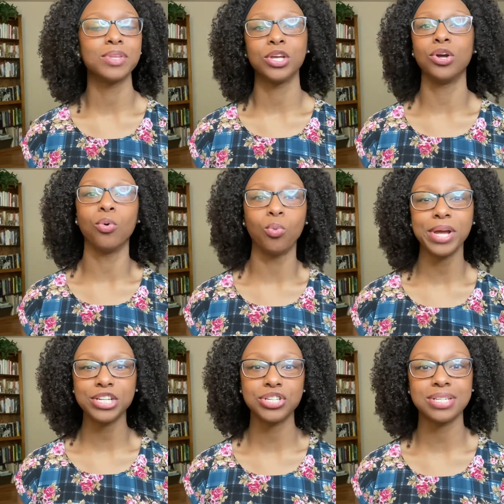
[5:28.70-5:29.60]

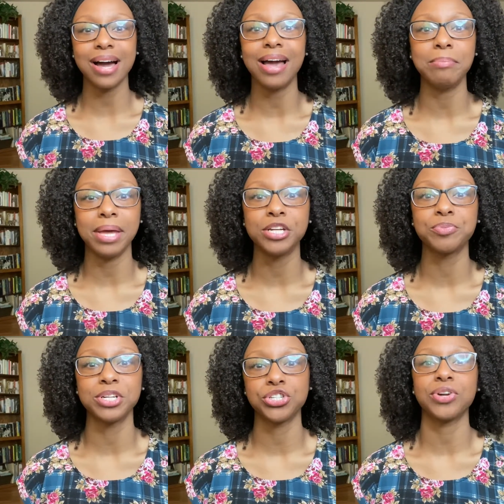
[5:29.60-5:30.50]
which time
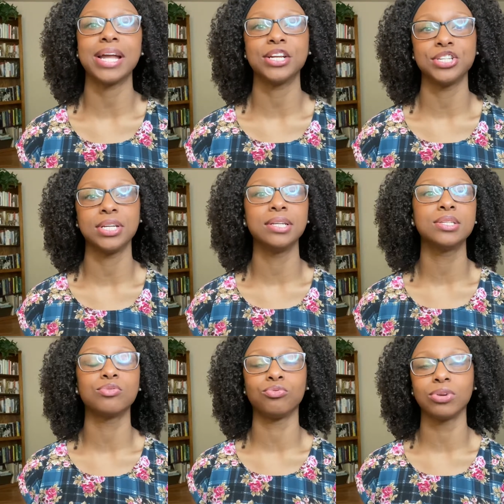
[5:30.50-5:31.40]
management
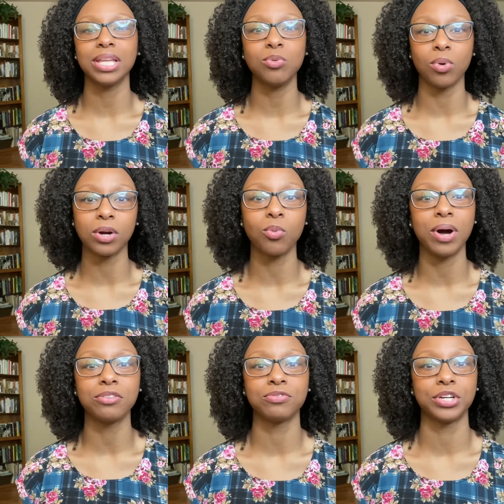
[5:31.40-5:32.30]
strategies really work
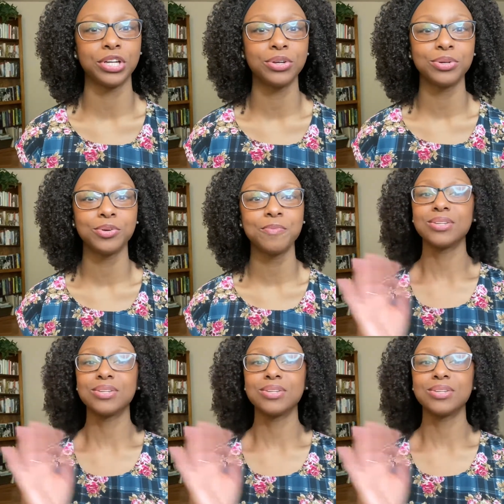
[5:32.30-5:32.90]
well for you.